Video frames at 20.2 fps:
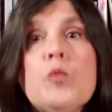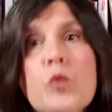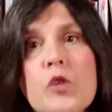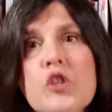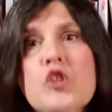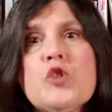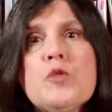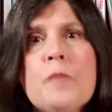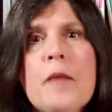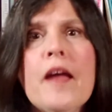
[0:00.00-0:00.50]

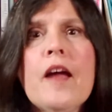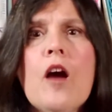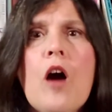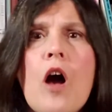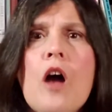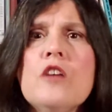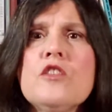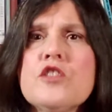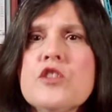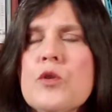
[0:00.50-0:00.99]
which may
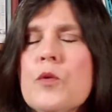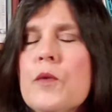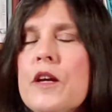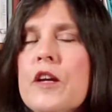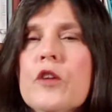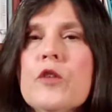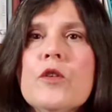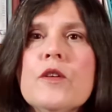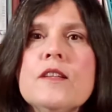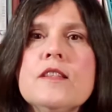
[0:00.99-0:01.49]
also
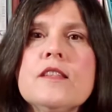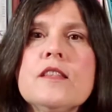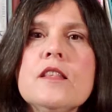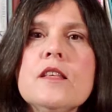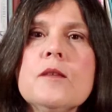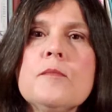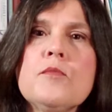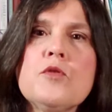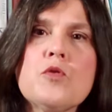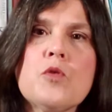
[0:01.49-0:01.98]
increase
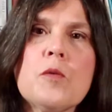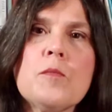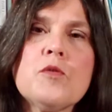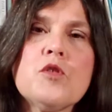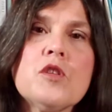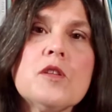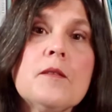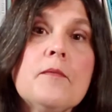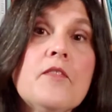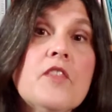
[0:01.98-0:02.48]
the
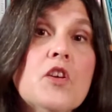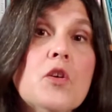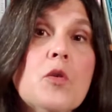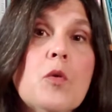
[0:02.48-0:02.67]
absorption of the